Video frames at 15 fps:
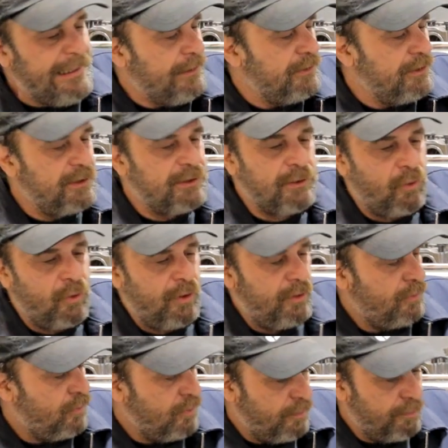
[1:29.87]
ears
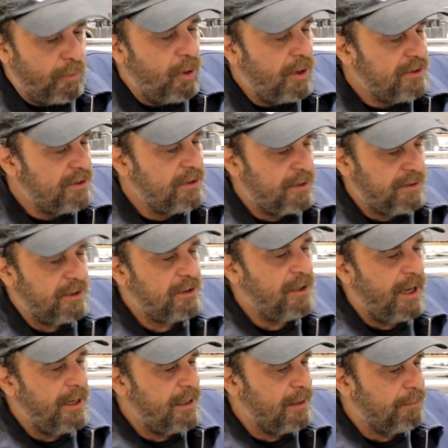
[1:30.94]
or bosses on the
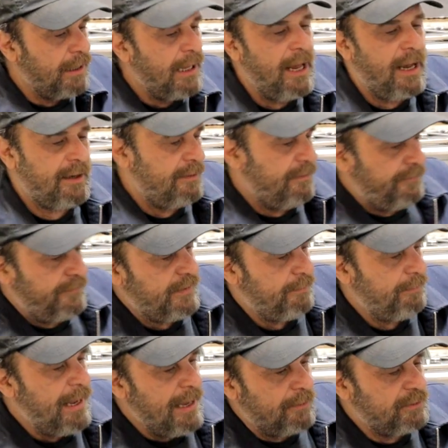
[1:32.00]
side of the block for
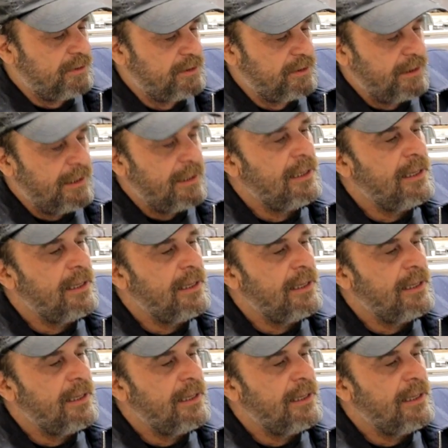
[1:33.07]
the mounts,